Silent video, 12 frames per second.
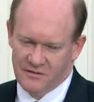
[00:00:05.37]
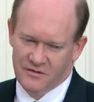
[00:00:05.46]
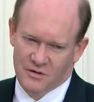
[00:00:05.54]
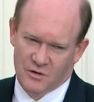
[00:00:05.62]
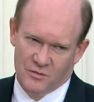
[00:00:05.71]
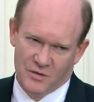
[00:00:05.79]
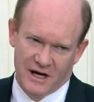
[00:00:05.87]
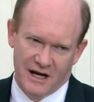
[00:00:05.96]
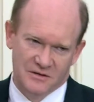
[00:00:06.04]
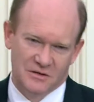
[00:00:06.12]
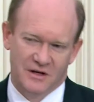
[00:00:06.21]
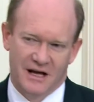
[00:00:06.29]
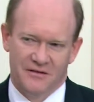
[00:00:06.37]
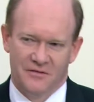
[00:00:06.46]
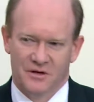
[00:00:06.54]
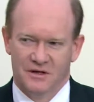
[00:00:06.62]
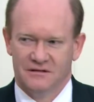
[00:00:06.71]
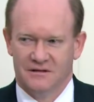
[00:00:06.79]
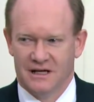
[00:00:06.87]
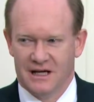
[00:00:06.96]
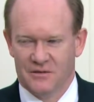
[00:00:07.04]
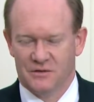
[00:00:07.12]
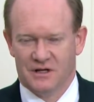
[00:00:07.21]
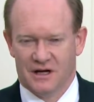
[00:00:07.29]
of the Corporate Council in Africa.
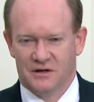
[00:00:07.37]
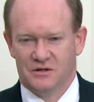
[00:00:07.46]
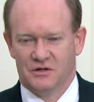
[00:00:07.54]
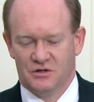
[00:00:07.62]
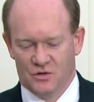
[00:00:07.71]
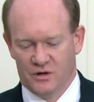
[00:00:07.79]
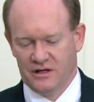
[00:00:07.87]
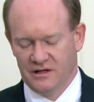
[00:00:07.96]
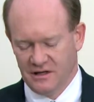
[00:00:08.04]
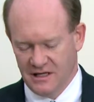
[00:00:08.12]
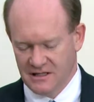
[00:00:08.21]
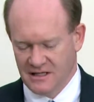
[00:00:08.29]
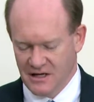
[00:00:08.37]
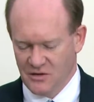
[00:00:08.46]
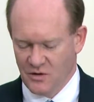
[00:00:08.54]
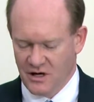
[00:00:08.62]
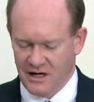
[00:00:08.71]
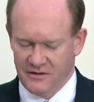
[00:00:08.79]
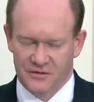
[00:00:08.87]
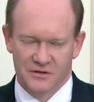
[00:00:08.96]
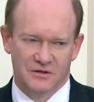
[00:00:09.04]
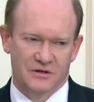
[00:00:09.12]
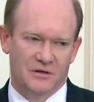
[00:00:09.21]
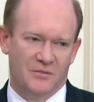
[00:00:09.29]
I was honored to join his annual
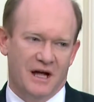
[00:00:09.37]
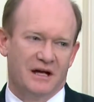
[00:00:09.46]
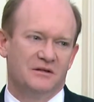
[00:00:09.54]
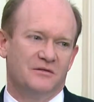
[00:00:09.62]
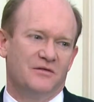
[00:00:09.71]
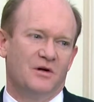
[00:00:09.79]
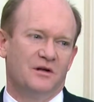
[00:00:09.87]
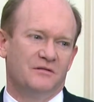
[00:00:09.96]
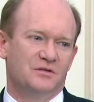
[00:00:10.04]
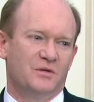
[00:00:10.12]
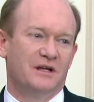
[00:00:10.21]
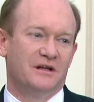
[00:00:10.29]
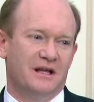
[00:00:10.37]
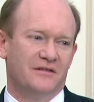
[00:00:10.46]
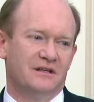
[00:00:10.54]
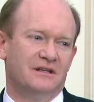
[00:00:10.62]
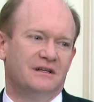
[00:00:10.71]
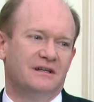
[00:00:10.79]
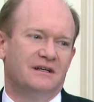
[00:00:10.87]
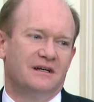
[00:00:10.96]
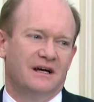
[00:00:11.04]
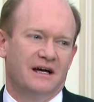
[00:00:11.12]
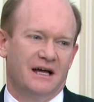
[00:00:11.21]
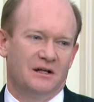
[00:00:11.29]
conference back in the fall of 2011
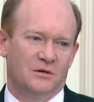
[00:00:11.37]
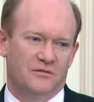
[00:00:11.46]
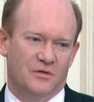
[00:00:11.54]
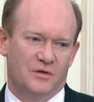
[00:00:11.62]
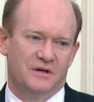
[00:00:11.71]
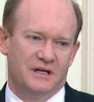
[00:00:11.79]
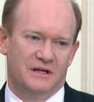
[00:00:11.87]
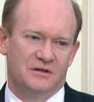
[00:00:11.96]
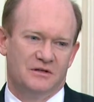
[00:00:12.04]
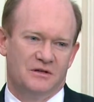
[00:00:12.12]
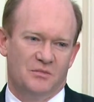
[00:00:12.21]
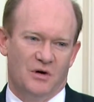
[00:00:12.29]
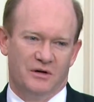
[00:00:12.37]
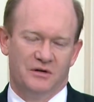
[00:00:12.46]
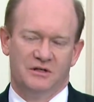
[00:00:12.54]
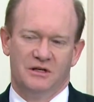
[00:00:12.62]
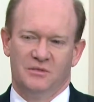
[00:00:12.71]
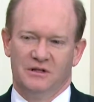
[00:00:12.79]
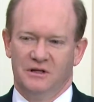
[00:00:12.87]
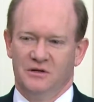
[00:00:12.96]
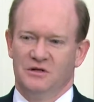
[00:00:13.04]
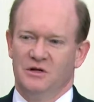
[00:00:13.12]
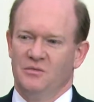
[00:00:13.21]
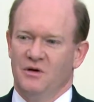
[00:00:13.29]
and look forward to his partnership and
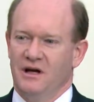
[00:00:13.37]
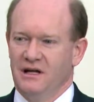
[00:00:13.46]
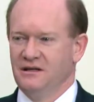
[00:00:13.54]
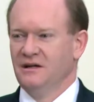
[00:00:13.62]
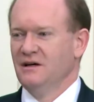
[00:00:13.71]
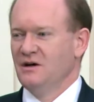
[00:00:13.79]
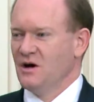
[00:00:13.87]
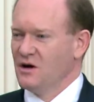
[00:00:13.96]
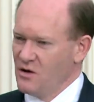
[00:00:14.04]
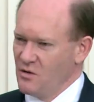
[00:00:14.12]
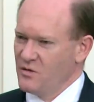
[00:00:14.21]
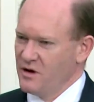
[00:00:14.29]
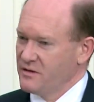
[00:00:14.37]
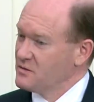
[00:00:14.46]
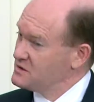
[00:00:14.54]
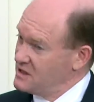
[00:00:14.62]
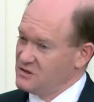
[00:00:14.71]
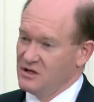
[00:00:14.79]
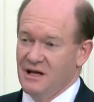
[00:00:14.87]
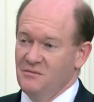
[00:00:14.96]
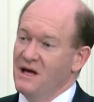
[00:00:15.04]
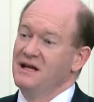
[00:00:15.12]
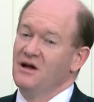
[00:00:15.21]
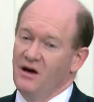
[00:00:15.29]
leadership on AGOA reauthorization and
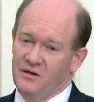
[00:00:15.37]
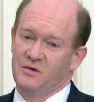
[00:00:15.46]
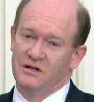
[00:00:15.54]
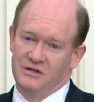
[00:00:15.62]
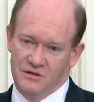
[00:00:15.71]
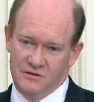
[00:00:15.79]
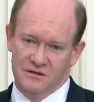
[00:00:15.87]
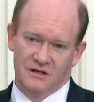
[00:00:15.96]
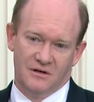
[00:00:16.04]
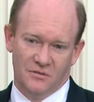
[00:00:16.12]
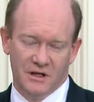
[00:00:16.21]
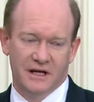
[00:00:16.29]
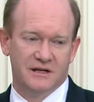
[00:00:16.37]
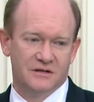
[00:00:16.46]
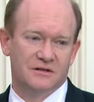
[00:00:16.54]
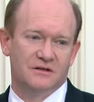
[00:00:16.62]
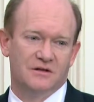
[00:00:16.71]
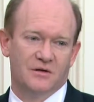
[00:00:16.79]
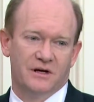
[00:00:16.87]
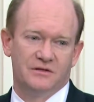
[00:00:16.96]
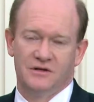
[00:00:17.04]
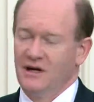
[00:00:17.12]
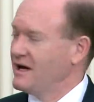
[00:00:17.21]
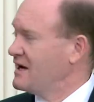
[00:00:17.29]
many other issues relating to the
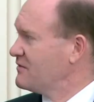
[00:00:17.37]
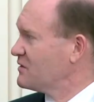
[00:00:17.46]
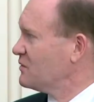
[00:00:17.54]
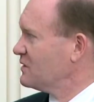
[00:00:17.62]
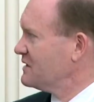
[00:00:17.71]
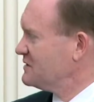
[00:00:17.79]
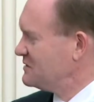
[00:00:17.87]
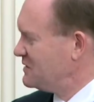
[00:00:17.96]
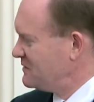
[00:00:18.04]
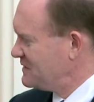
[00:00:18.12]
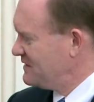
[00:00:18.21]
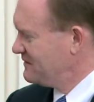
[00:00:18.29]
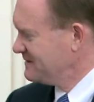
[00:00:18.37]
U.S.-Africa relationship. Steve?